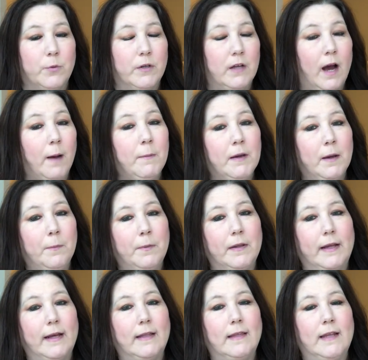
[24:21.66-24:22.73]
not be a
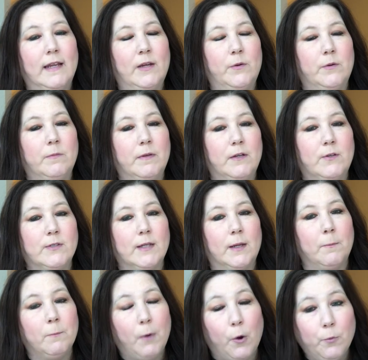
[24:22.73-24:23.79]
plate, that he would be
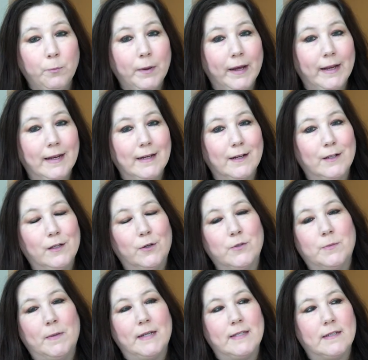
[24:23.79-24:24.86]
using bone putty to close
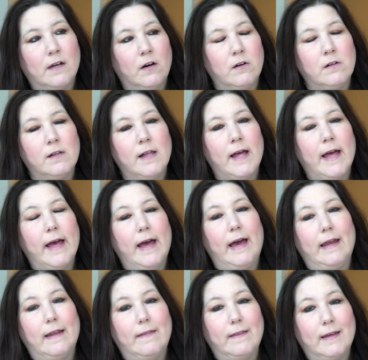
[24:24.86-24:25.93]
my skull,
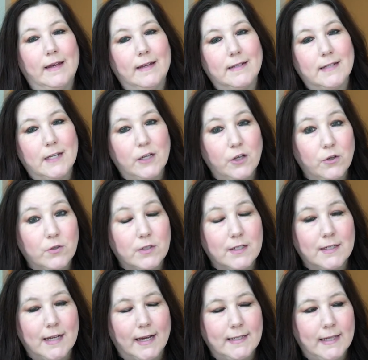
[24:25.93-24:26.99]
and in the end he used a
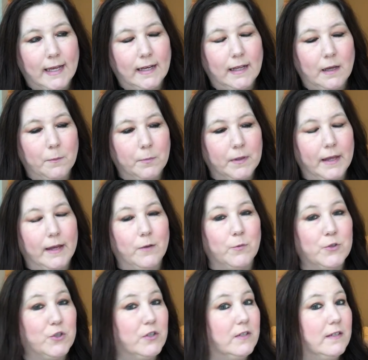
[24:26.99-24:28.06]
titanium plate,
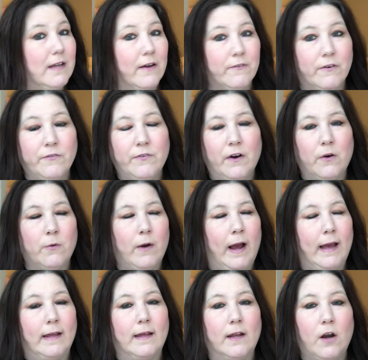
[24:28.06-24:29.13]
which never felt
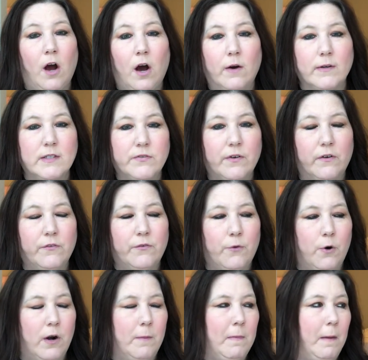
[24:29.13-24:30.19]
right. It always felt
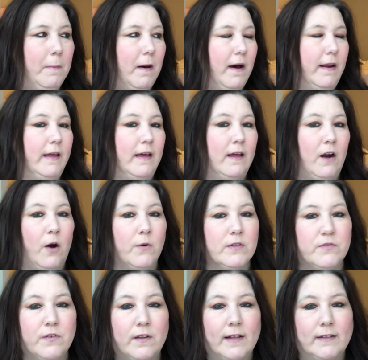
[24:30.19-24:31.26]
foreign in my body. It
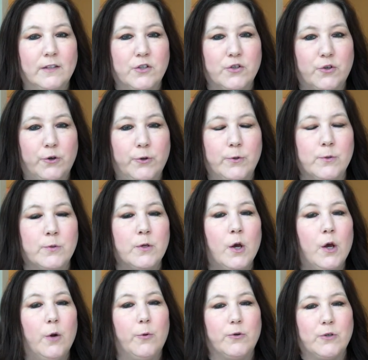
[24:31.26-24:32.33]
always felt like the screws
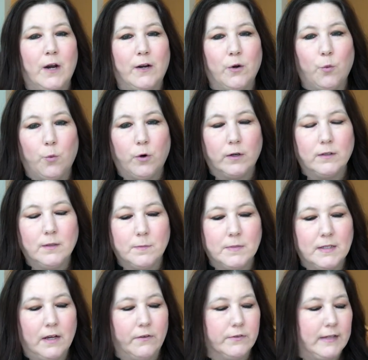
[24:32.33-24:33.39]
were trying to work
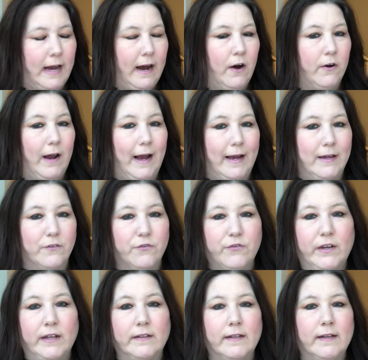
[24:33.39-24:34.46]
themselves out. I could
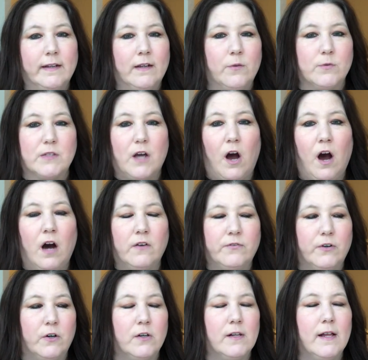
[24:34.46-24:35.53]
feel it. It was
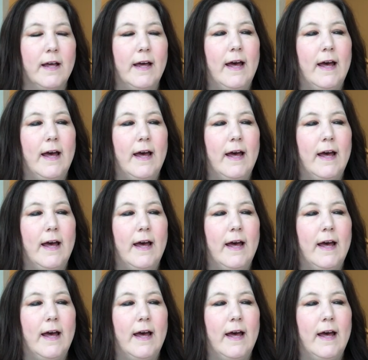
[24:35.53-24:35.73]
awful.